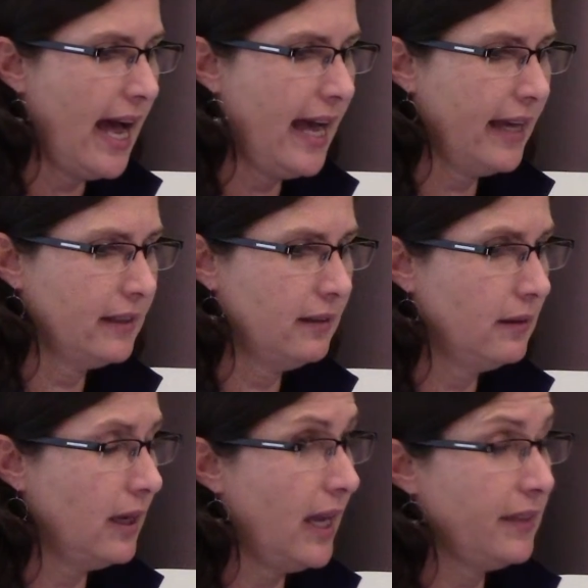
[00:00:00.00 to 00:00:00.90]

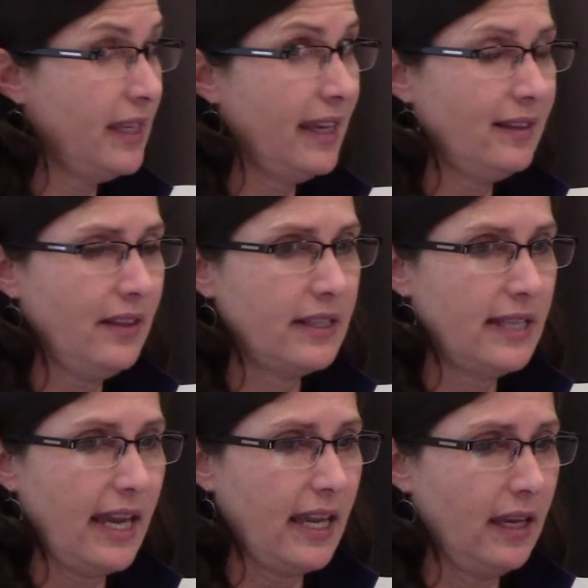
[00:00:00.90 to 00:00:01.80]
And at the end of the
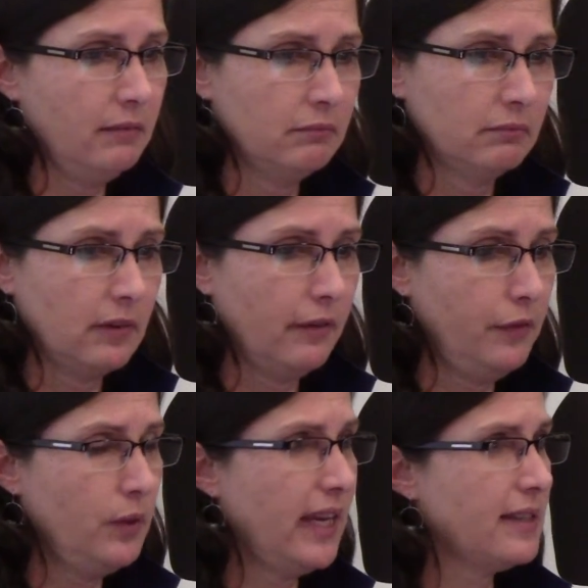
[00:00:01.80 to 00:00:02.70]
day, a
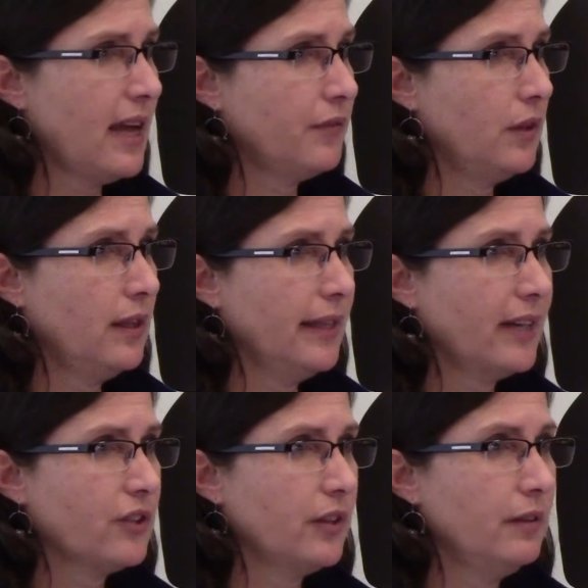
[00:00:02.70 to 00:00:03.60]
few days after the
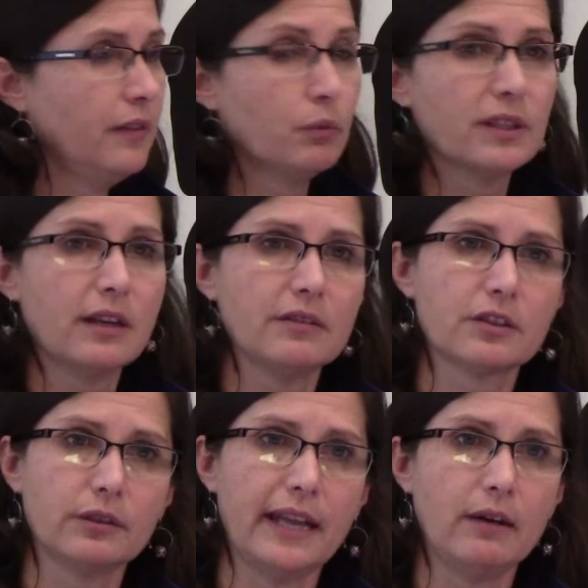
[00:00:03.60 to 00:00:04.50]
election, the
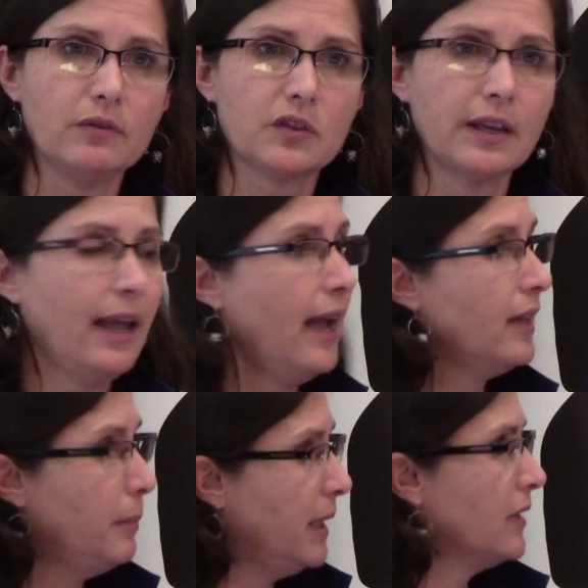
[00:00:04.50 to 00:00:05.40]
results are announced,
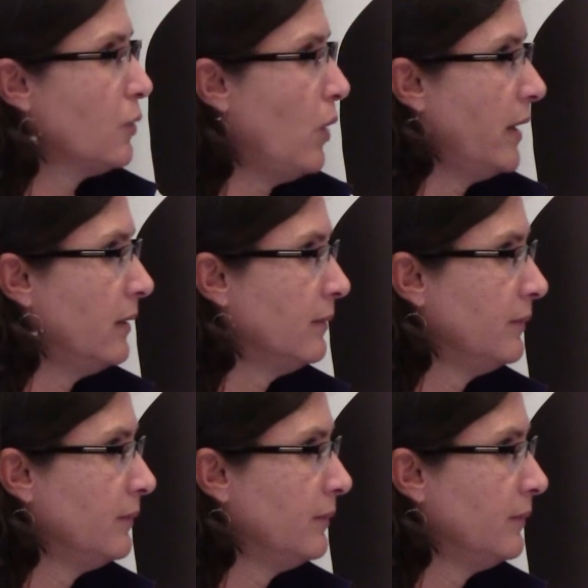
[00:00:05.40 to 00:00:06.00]
and Kabila's won.